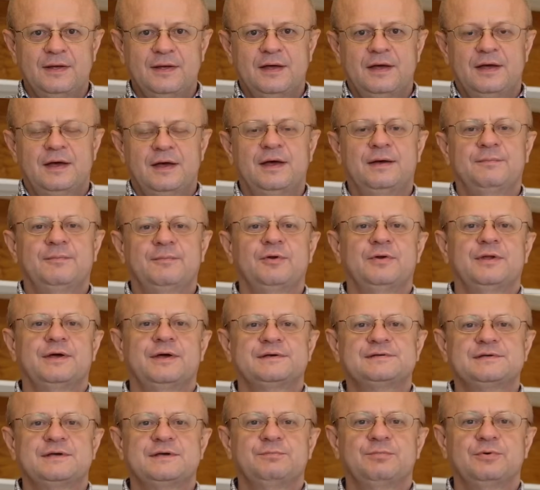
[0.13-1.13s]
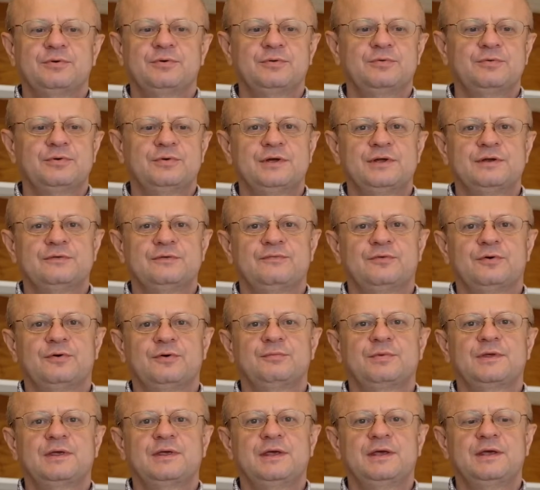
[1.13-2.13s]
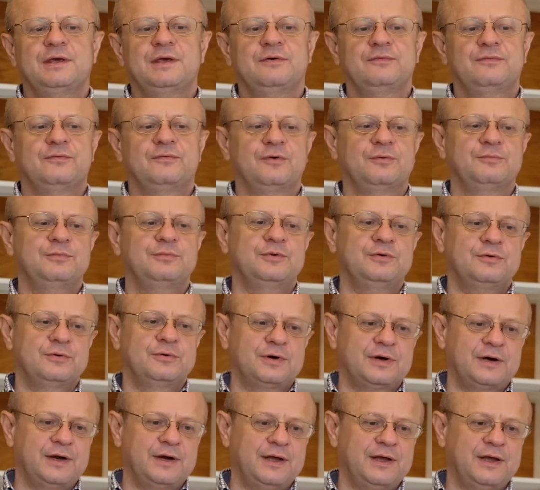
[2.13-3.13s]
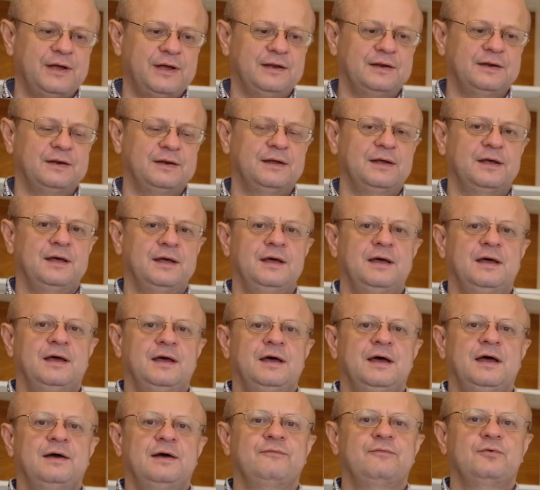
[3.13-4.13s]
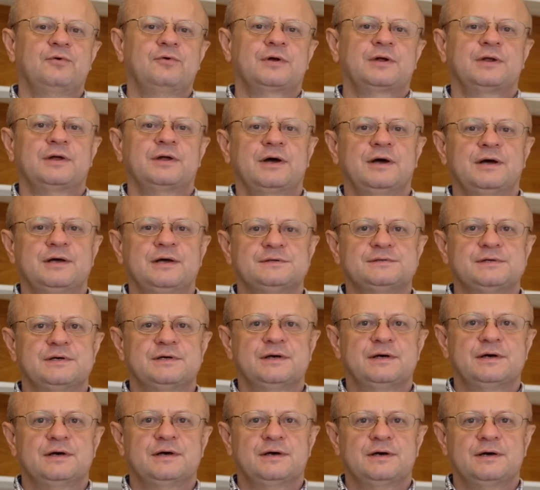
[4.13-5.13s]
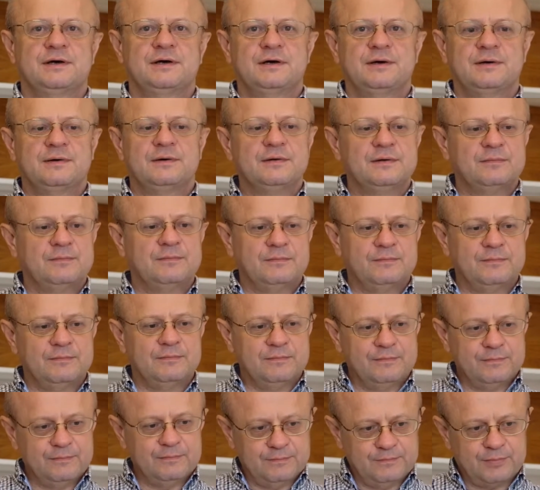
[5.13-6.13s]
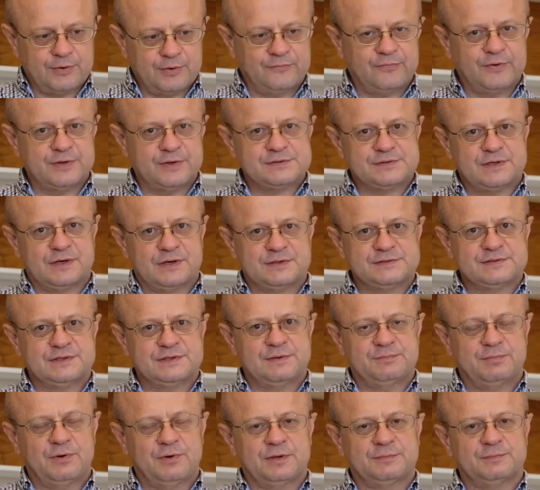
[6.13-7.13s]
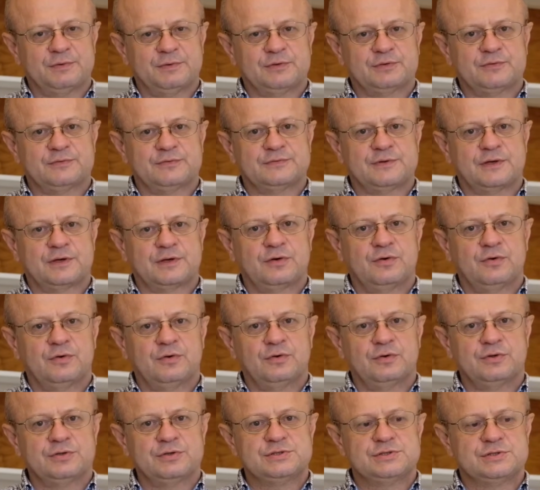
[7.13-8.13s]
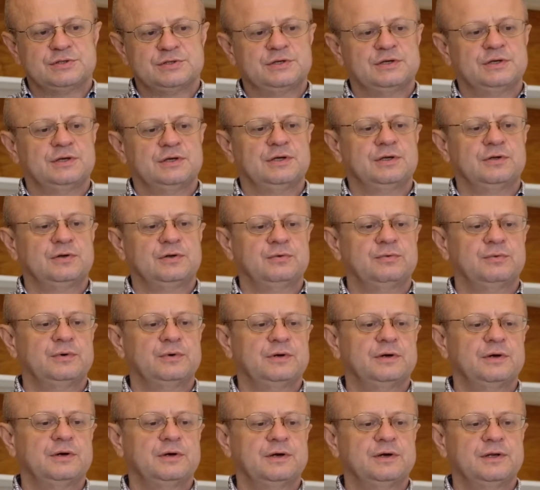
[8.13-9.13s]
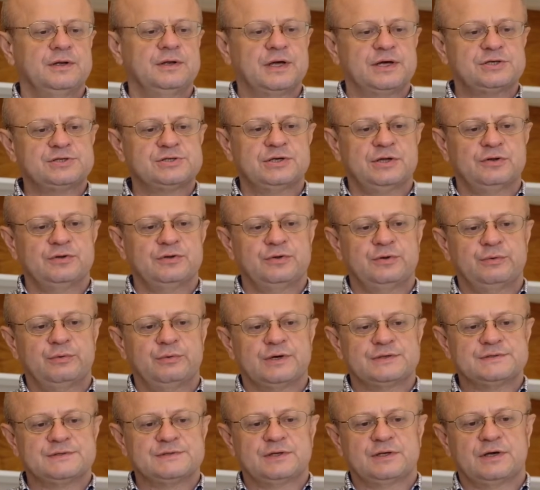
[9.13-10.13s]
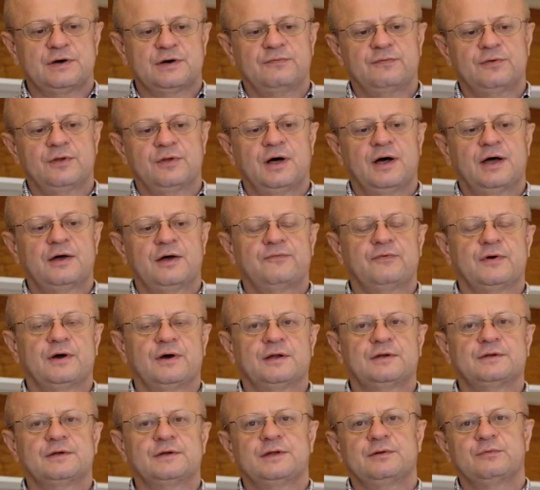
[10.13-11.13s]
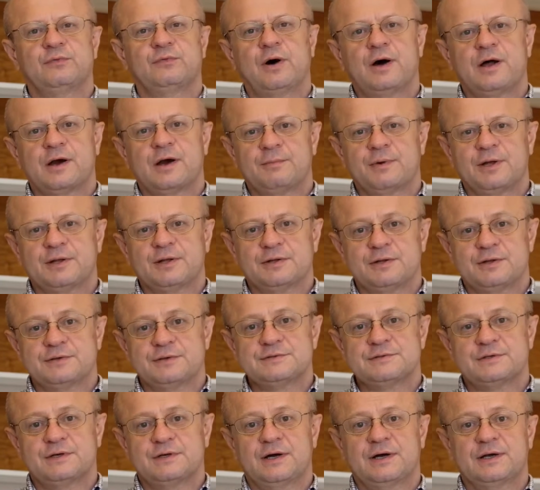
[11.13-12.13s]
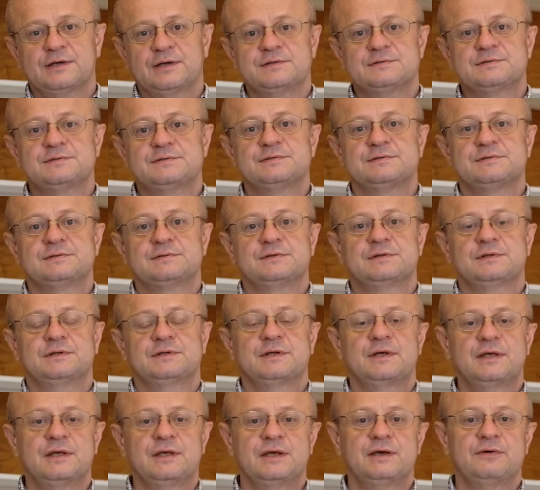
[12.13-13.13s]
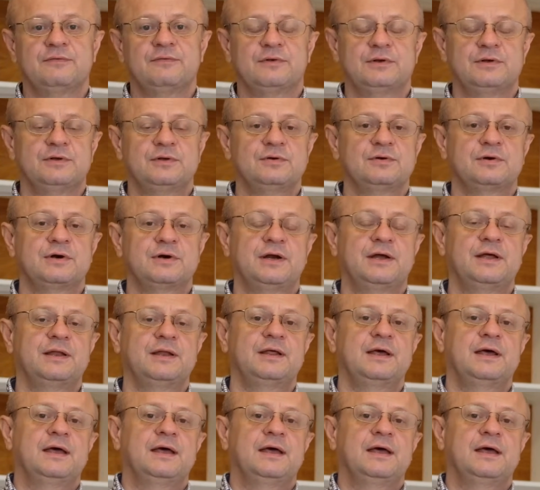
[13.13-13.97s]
I'm Oleksiy Polunin from Kiev, from Ukraine. I'm working as a professor at the Department of Psychology, National University of Life and Environmental Science in Kiev in Ukraine.